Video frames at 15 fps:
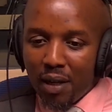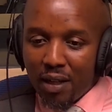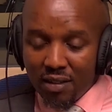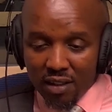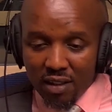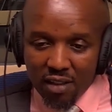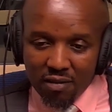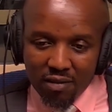
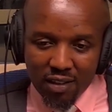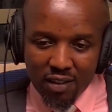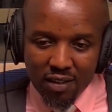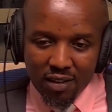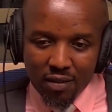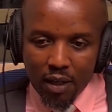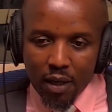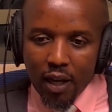in advance,
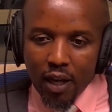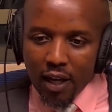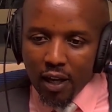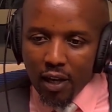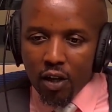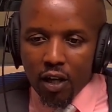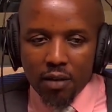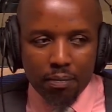
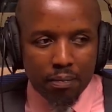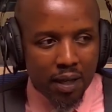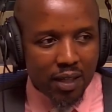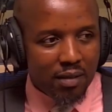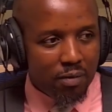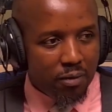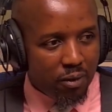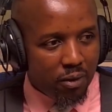8
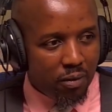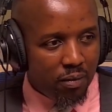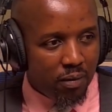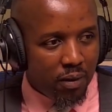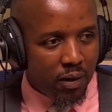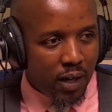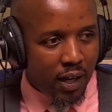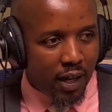months before.
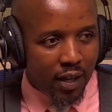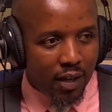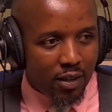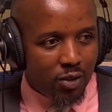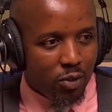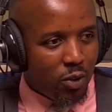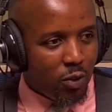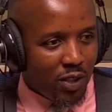
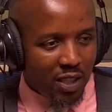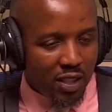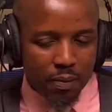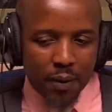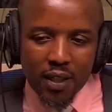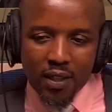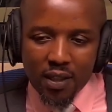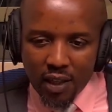So the he was date,
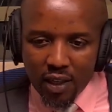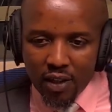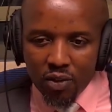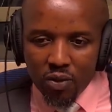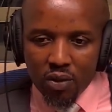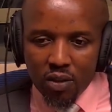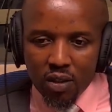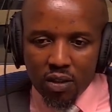expecting yeah. The due
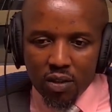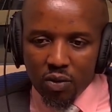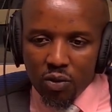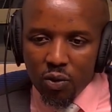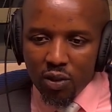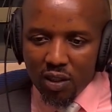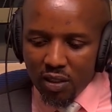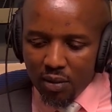date. So he
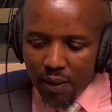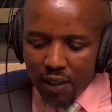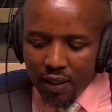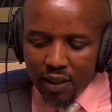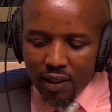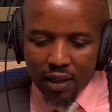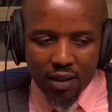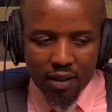was
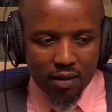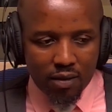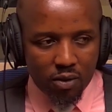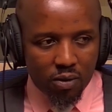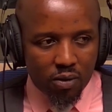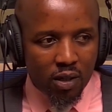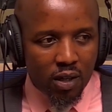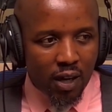expecting that, you
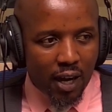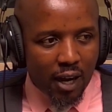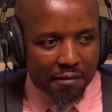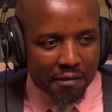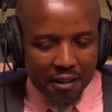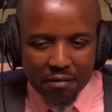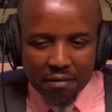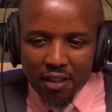know, I've
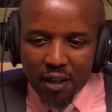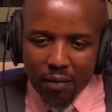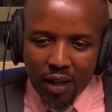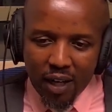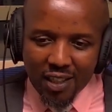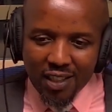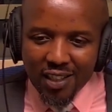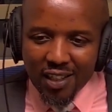saved some
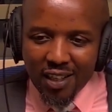cash here.